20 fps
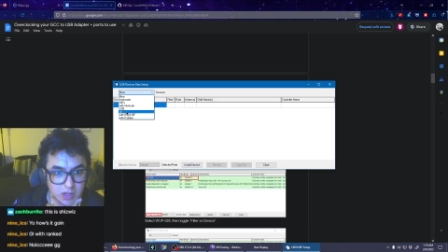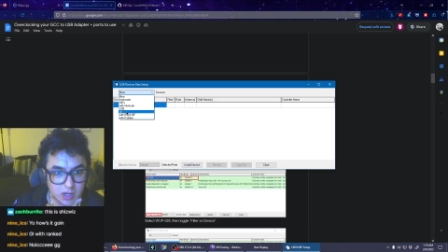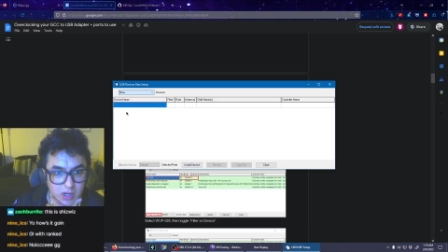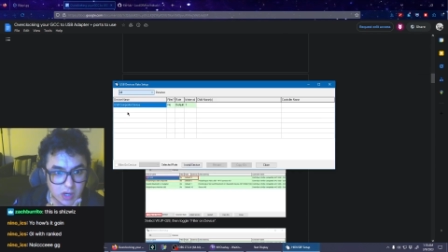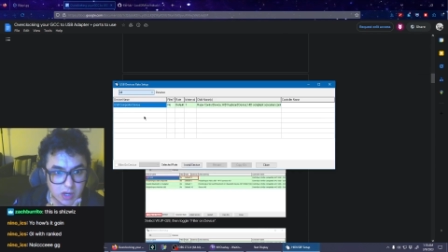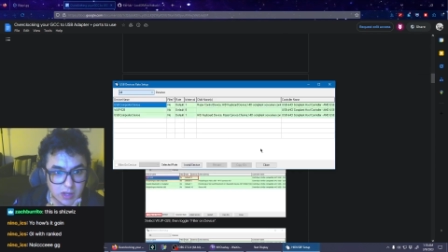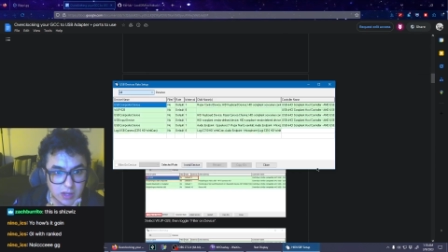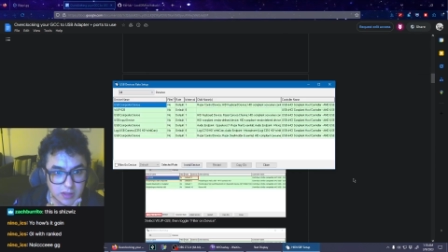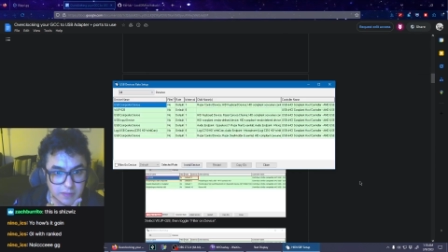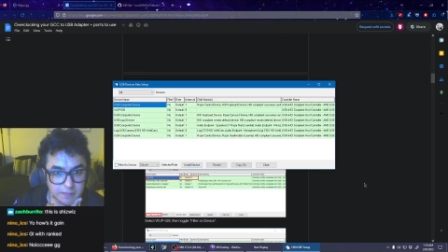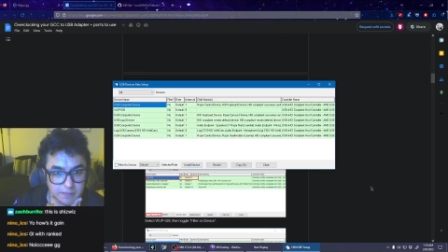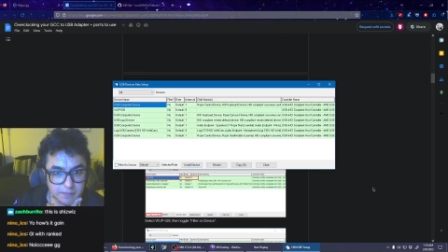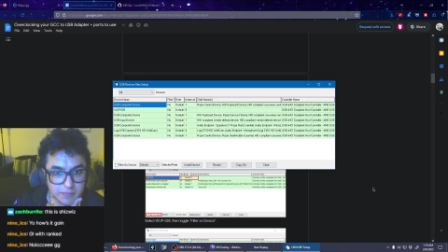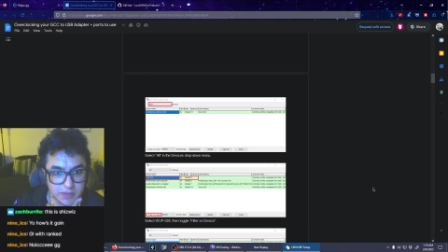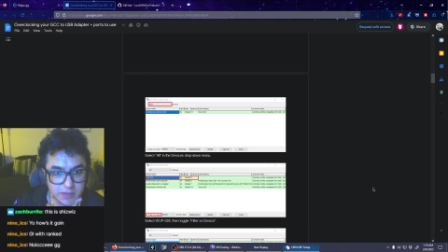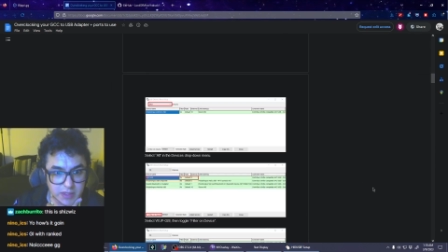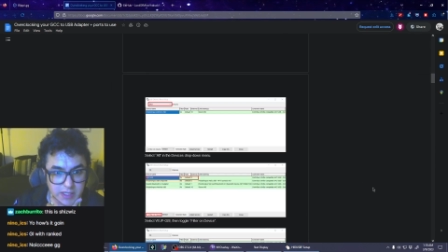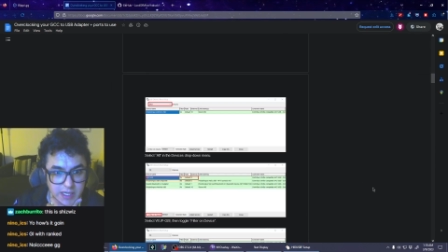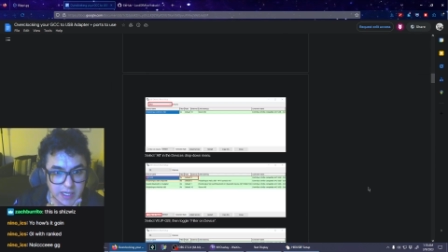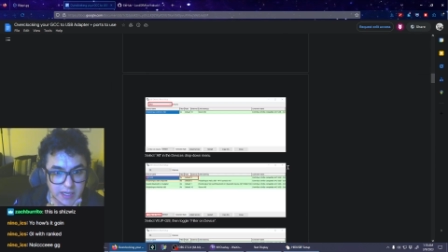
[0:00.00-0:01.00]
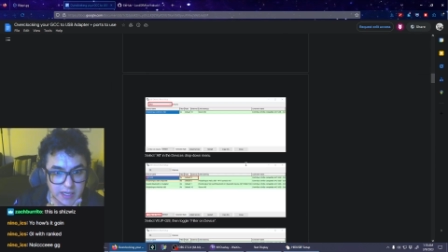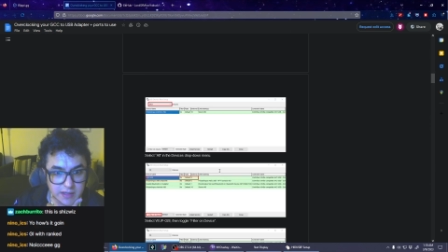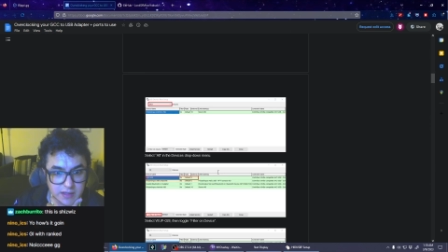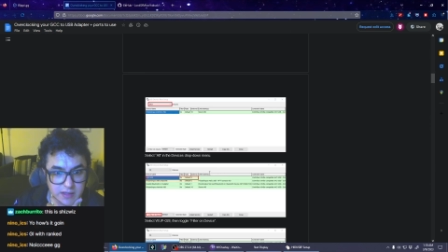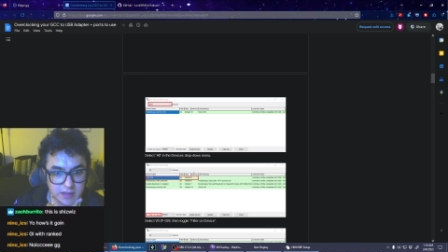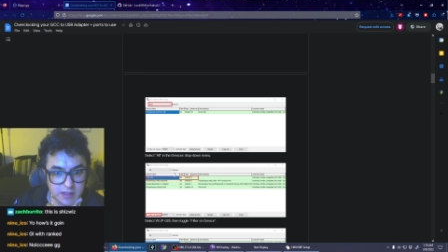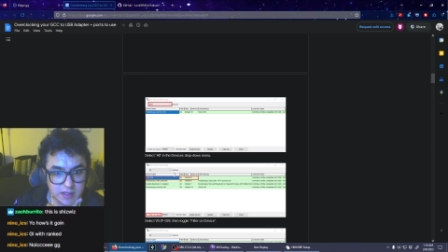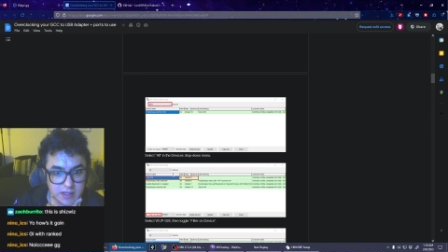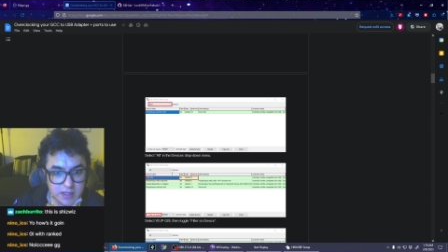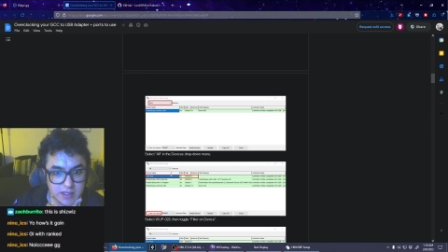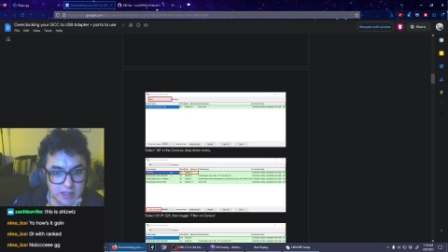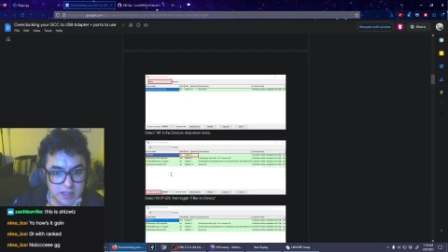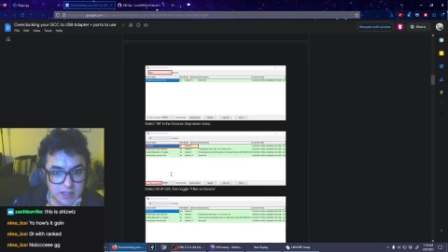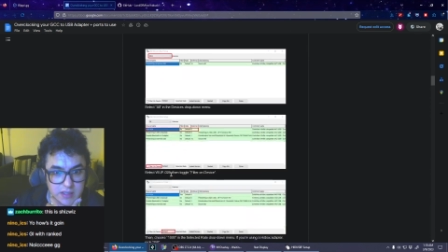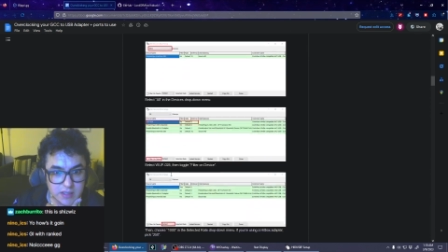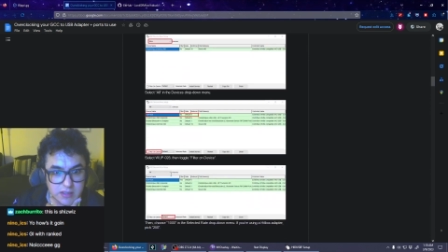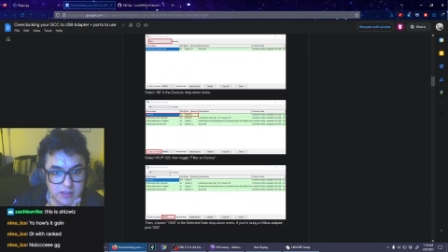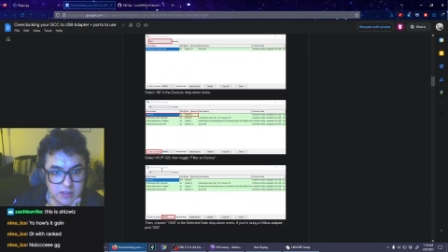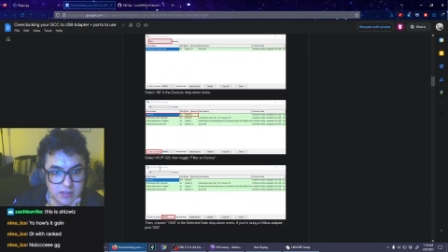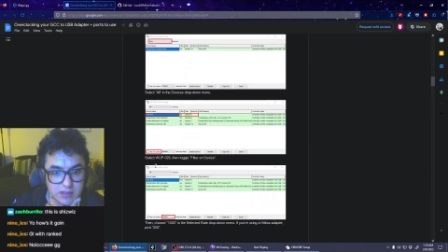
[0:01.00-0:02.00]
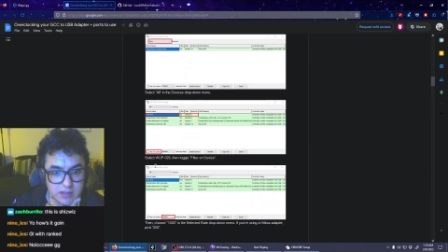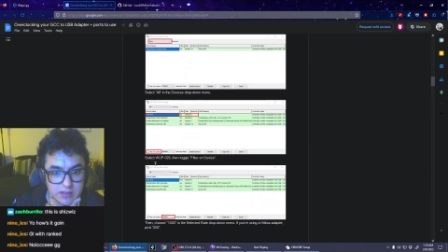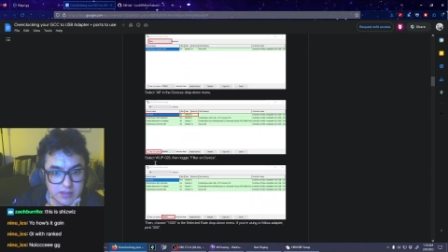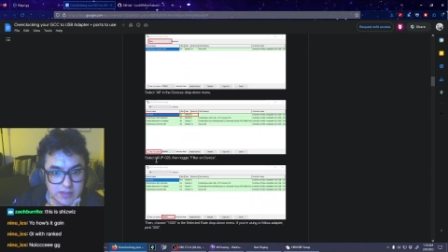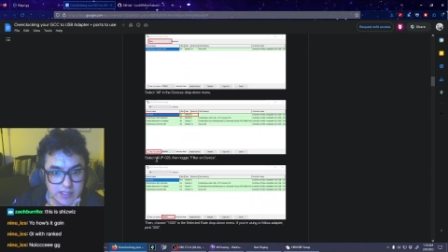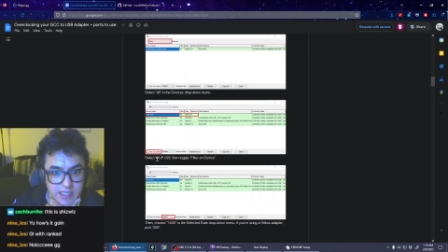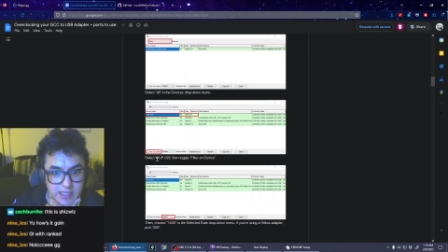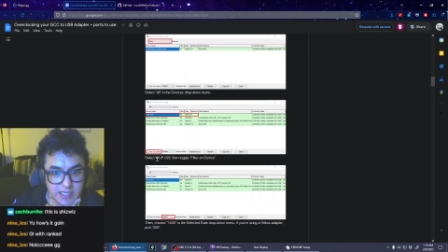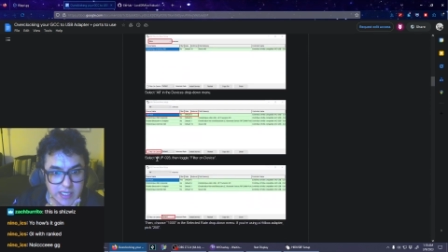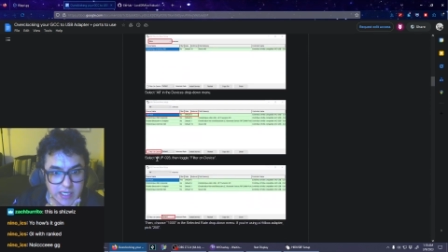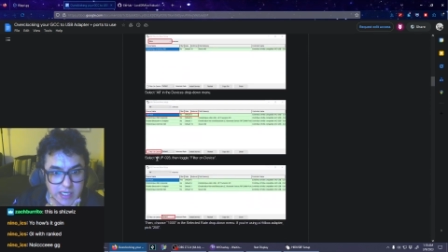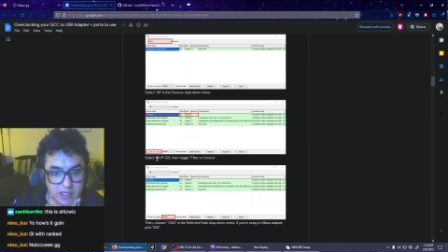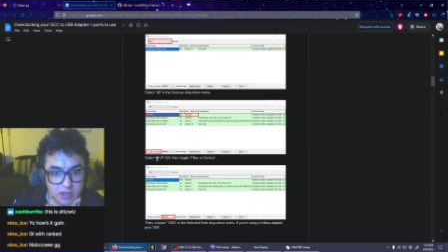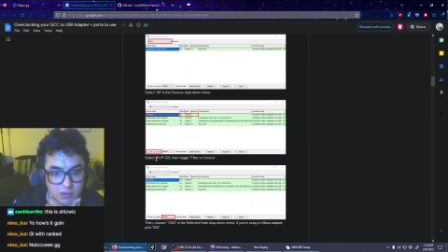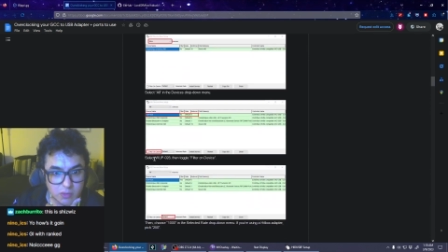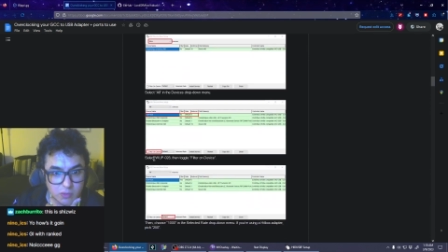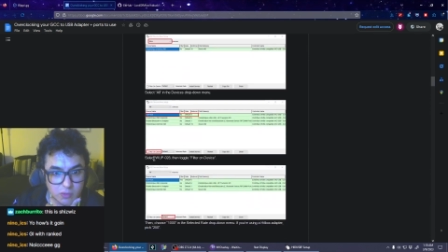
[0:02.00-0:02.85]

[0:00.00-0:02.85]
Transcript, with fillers: All, okay. Select